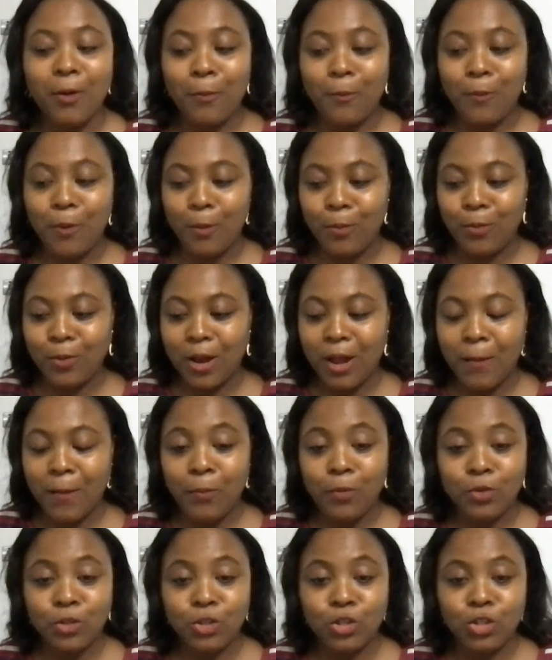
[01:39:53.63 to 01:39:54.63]
unpopular
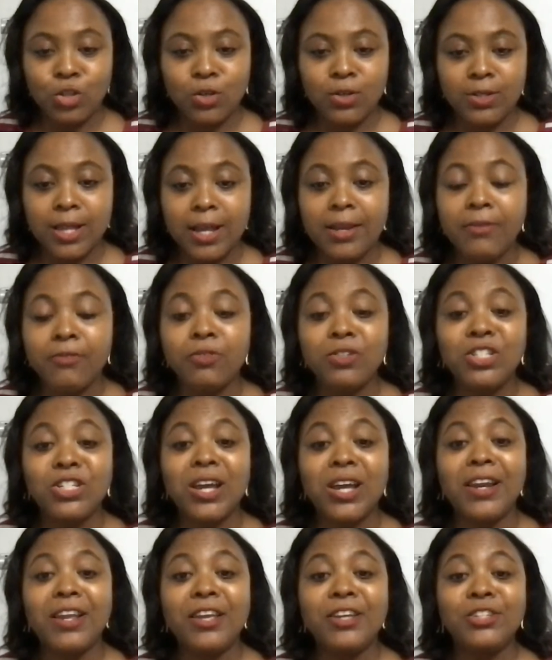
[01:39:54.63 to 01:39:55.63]
positions that even
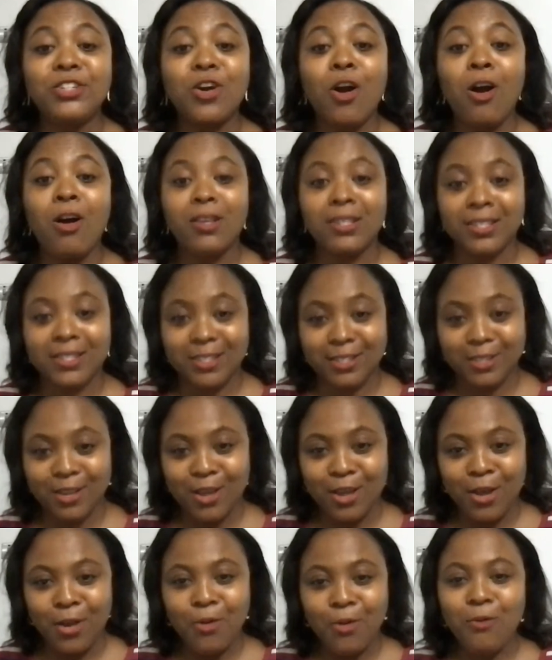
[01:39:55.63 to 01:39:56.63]
challenge us
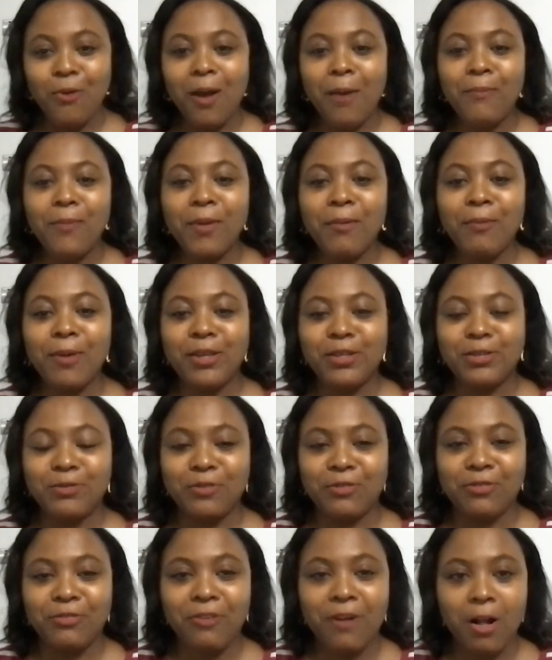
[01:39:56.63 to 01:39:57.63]
who are members of
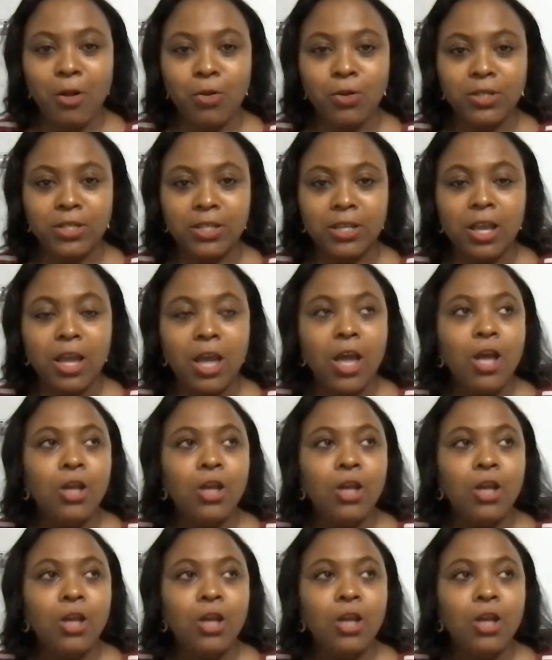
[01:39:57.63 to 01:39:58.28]
the faculty.